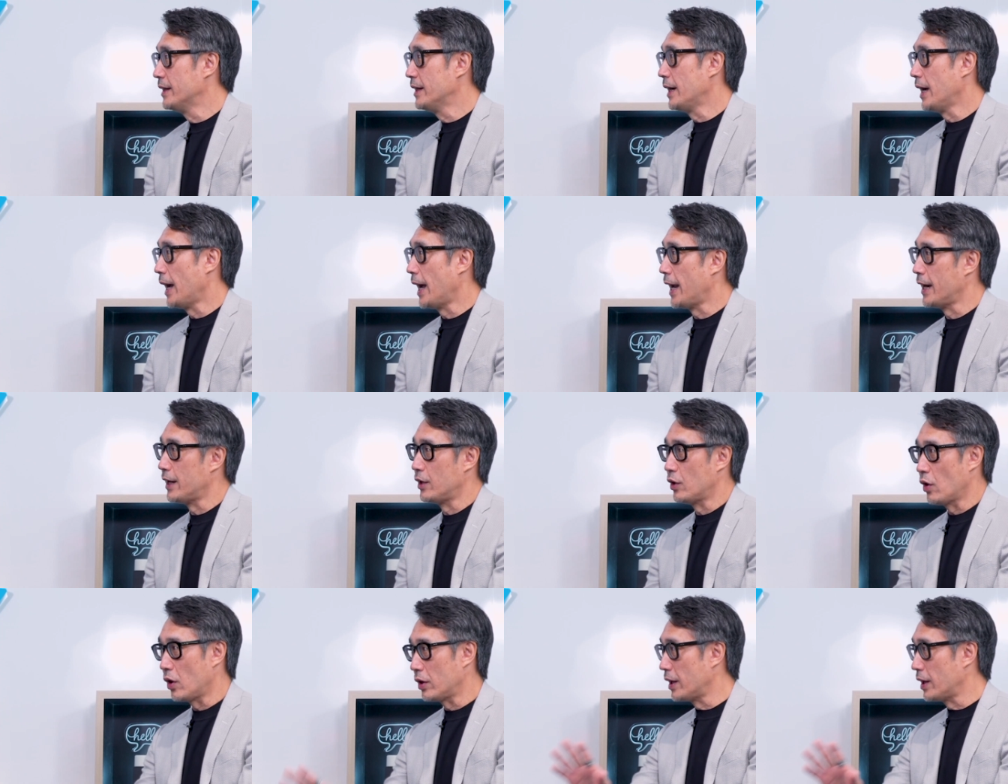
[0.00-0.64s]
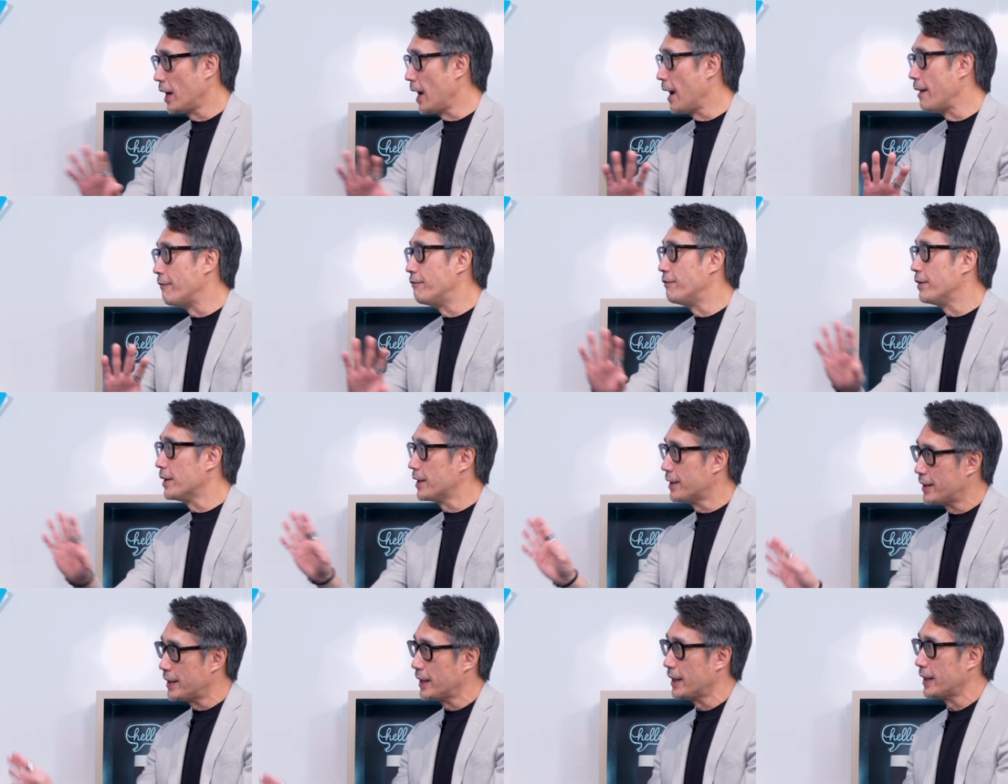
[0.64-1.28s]
And not
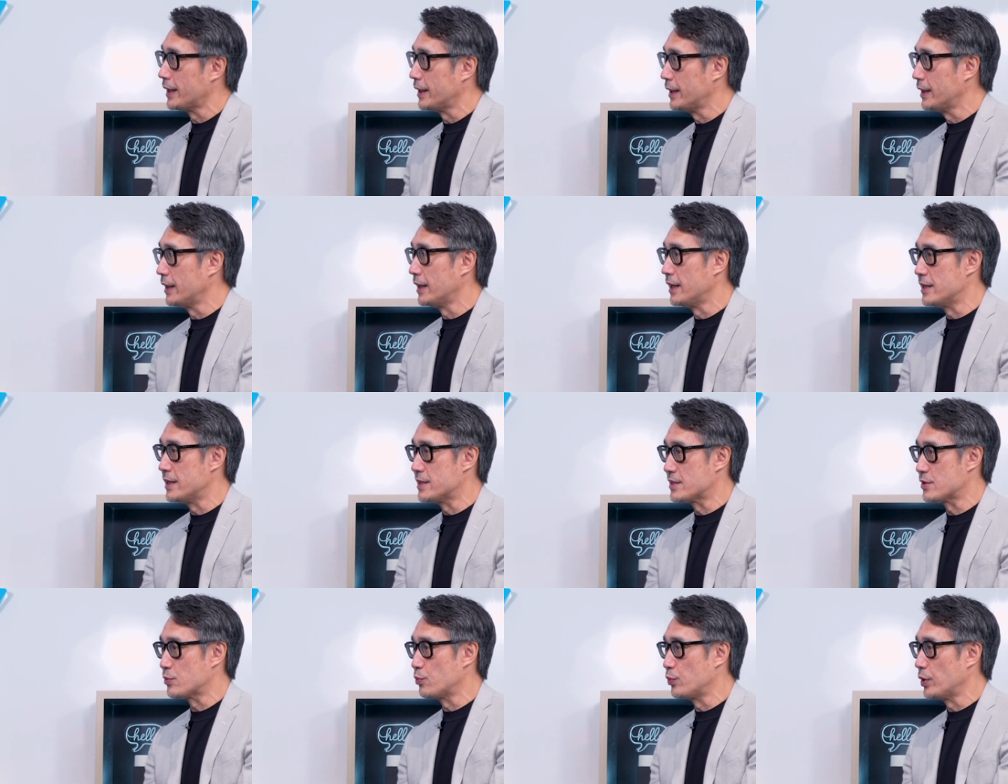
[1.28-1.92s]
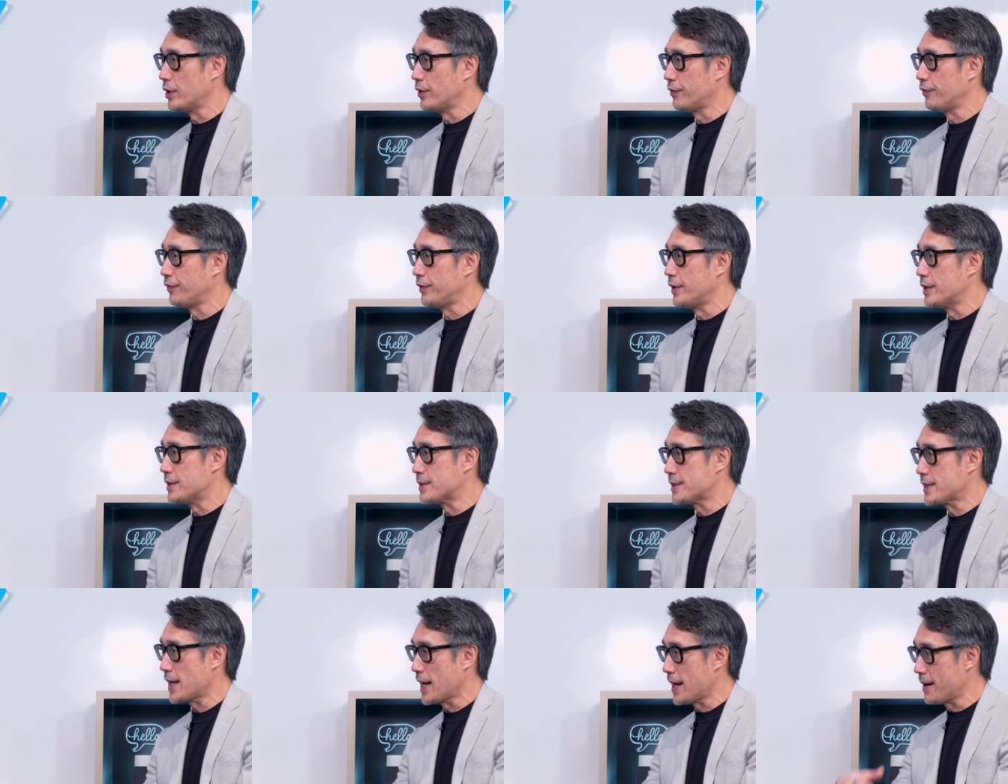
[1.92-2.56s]
everything is worth the
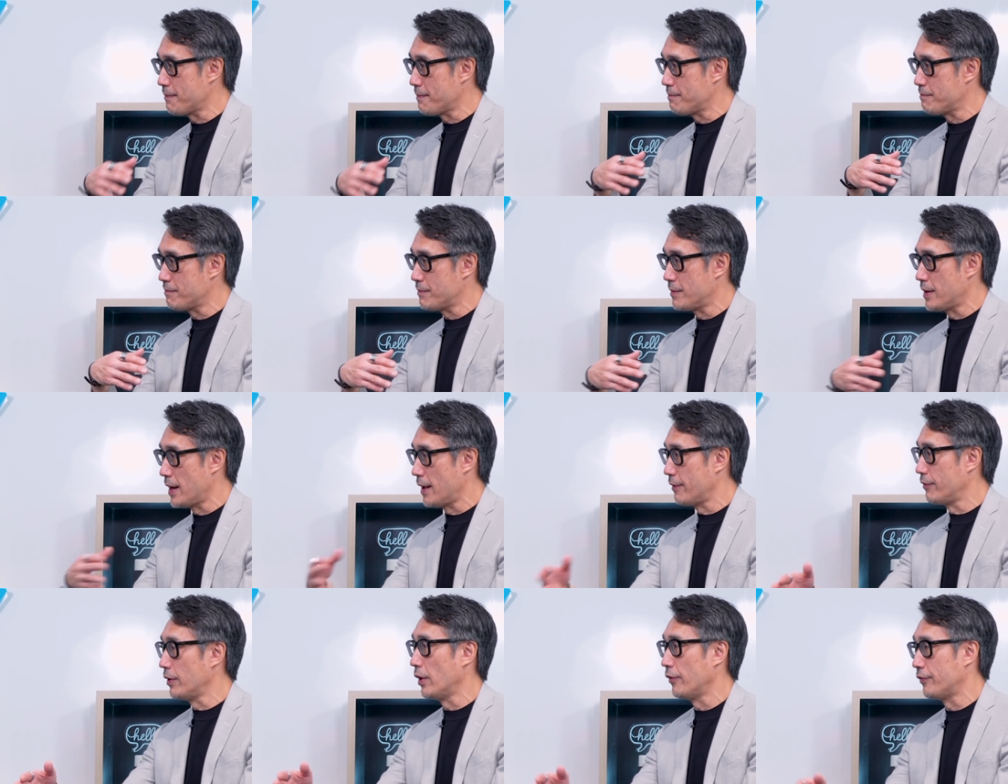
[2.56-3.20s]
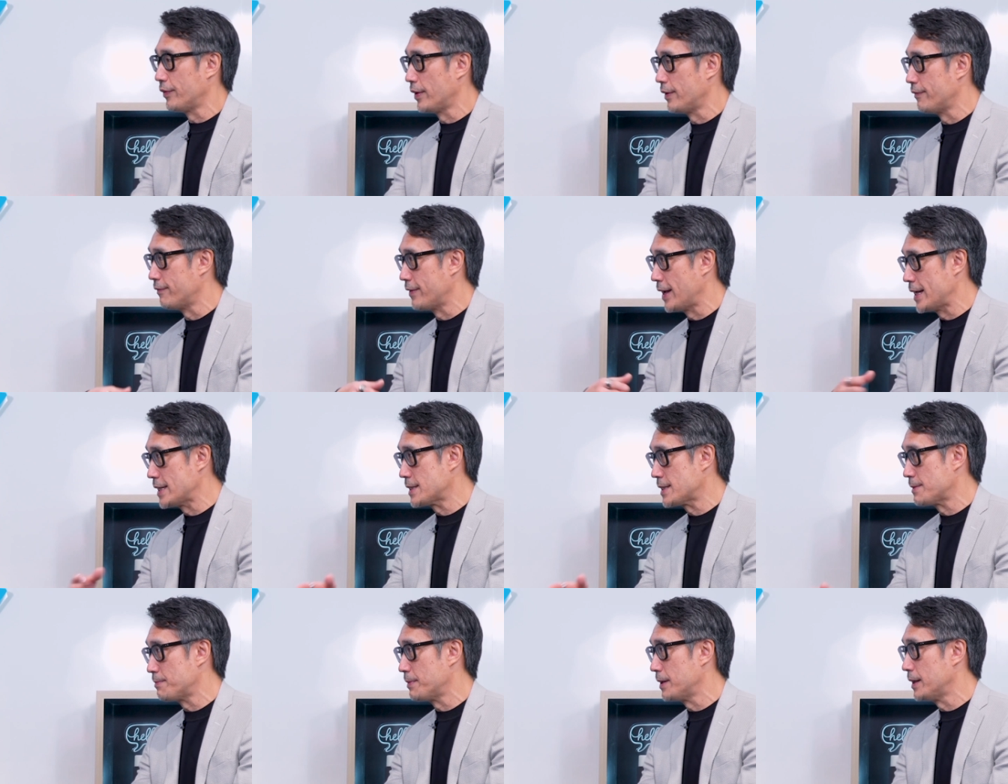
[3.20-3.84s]
same level of
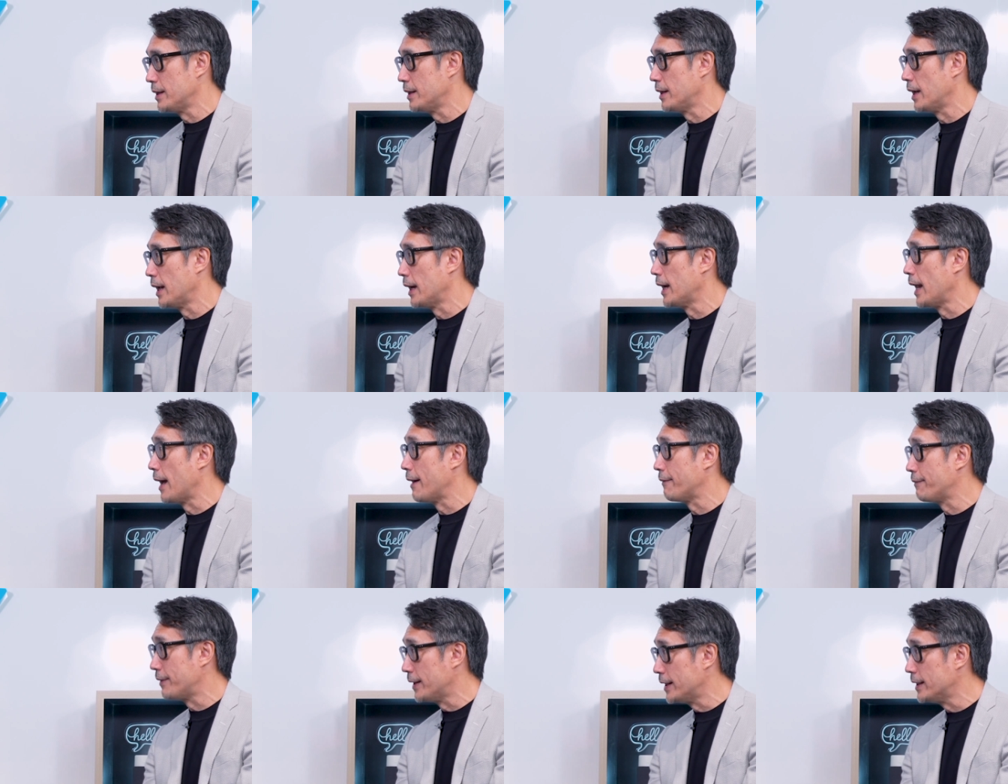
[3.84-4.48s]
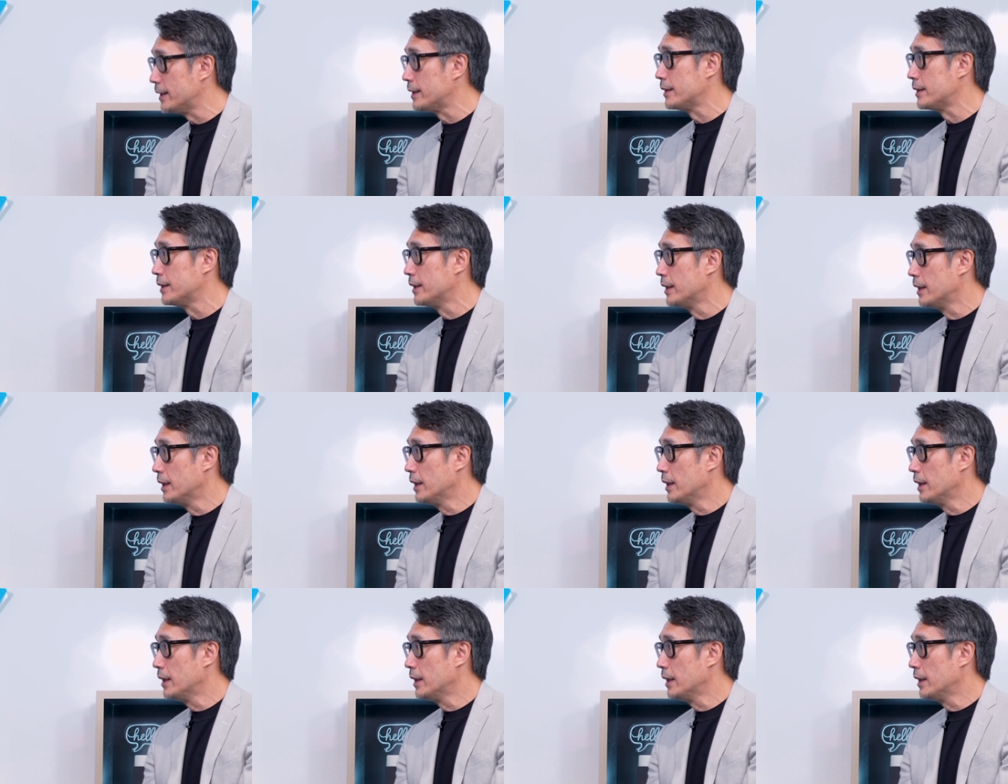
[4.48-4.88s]
investment and effort.